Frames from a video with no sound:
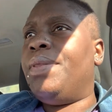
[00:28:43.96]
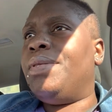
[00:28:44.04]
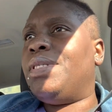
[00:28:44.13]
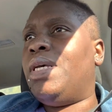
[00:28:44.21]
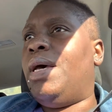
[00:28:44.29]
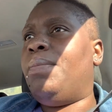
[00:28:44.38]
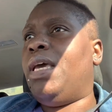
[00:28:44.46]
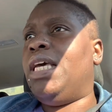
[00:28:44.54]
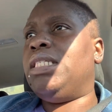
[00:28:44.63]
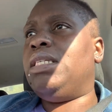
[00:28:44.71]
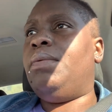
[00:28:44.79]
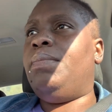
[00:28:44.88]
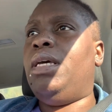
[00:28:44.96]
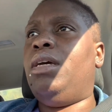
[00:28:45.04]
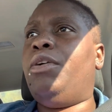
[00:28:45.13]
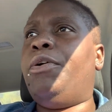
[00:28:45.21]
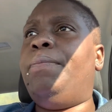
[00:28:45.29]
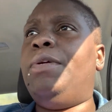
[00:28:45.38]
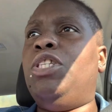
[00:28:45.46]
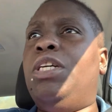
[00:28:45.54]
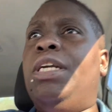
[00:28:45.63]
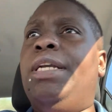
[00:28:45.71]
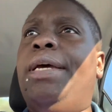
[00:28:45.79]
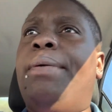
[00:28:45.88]
So I'm guessing I'm making cream of
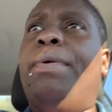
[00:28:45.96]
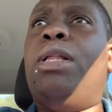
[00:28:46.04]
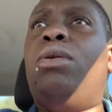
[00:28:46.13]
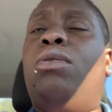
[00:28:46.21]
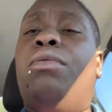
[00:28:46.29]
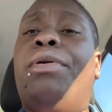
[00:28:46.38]
chicken tonight. About to go